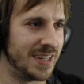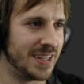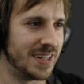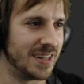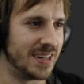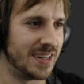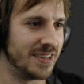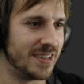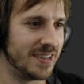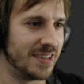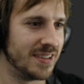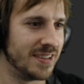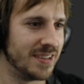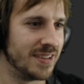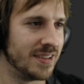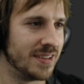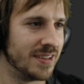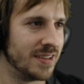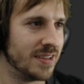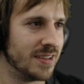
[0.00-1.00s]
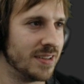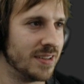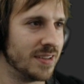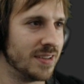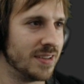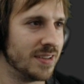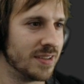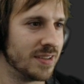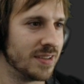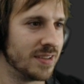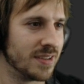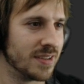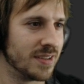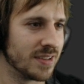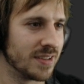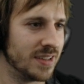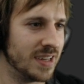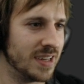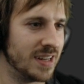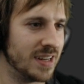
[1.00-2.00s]
there,
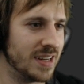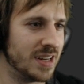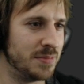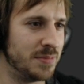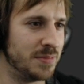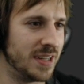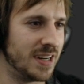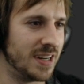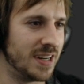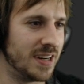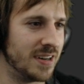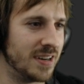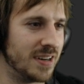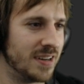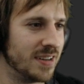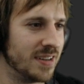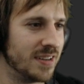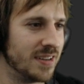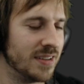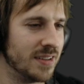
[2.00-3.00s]
get up there.